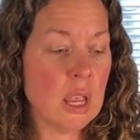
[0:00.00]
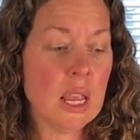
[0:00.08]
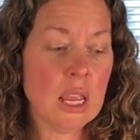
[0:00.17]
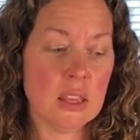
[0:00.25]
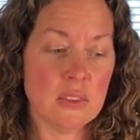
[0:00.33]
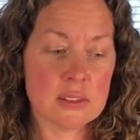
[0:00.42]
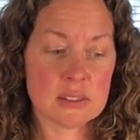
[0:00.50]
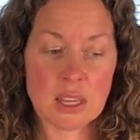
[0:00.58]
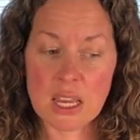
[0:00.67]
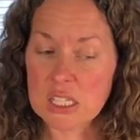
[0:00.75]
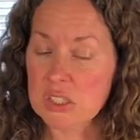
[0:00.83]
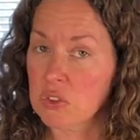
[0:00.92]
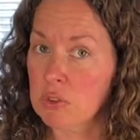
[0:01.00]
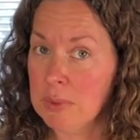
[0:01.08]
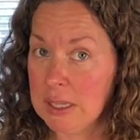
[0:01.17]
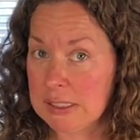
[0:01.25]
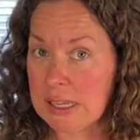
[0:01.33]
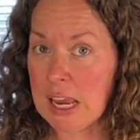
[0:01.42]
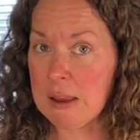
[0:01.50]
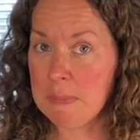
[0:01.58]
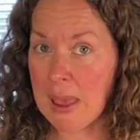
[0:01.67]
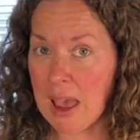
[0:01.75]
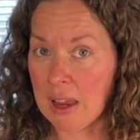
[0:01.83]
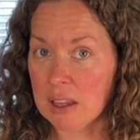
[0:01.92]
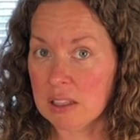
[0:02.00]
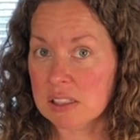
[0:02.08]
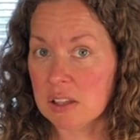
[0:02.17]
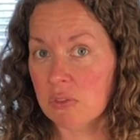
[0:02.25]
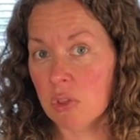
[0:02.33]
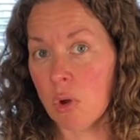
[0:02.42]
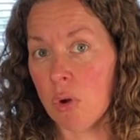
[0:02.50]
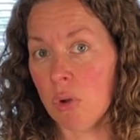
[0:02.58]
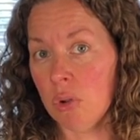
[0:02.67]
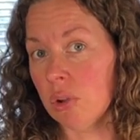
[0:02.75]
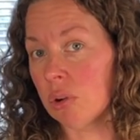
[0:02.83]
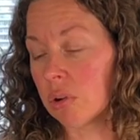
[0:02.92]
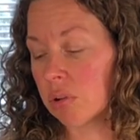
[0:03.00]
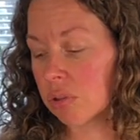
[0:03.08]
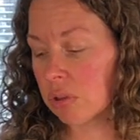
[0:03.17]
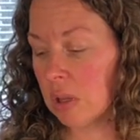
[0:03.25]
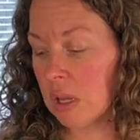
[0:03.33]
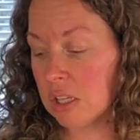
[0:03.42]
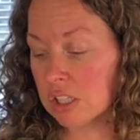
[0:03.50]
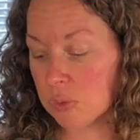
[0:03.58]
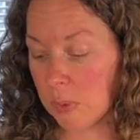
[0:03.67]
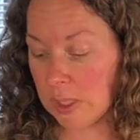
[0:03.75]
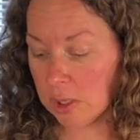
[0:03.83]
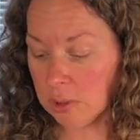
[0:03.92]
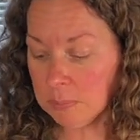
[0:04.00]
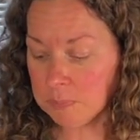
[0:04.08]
In this case for me it's 8 packets of the whole earth sweetener.